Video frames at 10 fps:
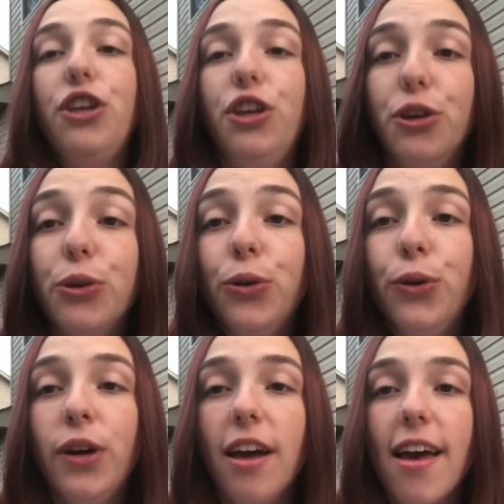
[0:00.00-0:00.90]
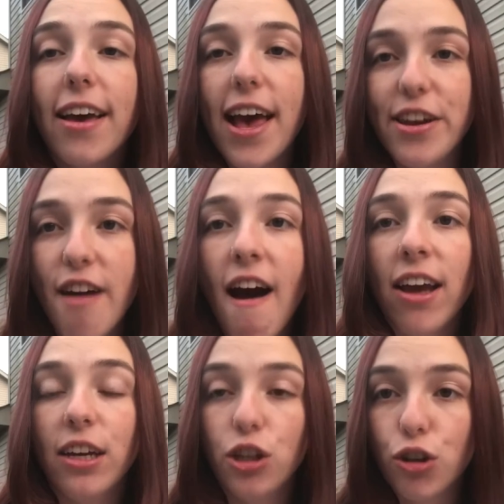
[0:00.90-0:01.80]
You
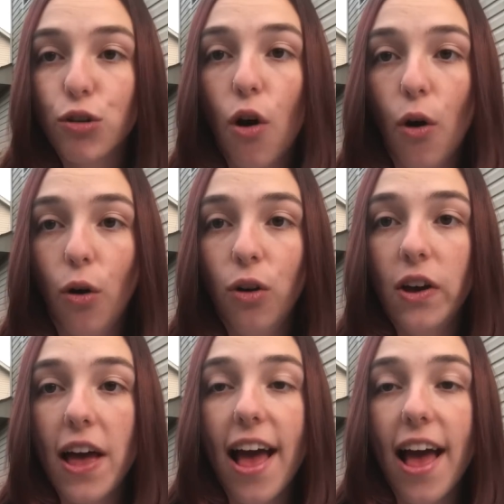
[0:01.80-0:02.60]
cannot control